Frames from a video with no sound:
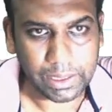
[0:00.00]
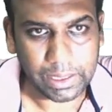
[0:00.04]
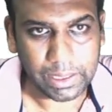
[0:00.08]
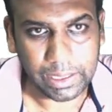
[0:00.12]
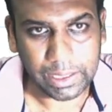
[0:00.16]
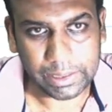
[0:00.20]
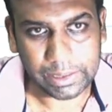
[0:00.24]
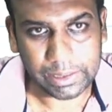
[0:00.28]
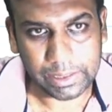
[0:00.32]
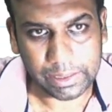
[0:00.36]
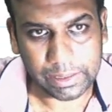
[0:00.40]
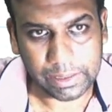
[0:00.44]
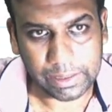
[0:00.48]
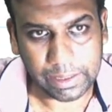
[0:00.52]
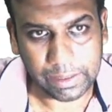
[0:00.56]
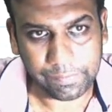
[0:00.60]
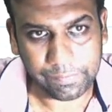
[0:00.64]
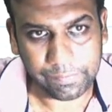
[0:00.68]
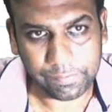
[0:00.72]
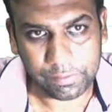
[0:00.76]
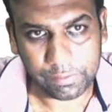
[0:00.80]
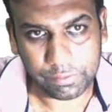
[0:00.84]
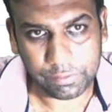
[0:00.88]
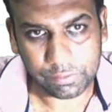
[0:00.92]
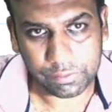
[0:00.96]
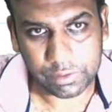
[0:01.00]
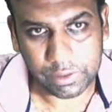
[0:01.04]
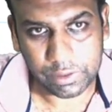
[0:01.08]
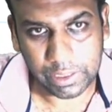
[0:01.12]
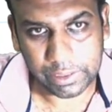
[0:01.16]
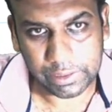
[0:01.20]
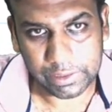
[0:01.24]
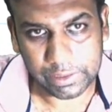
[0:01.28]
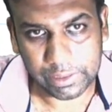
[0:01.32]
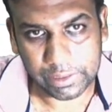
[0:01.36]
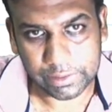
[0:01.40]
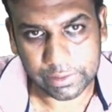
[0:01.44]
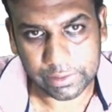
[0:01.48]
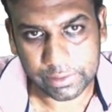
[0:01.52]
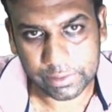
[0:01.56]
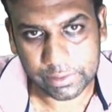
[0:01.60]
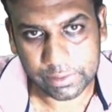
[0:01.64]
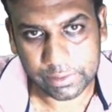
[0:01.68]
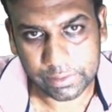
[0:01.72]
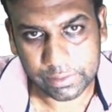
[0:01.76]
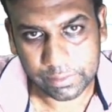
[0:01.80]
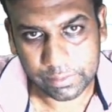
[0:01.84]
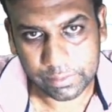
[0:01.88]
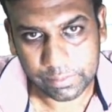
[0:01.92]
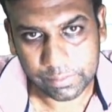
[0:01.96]
and the graph looks like
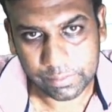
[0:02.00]
this.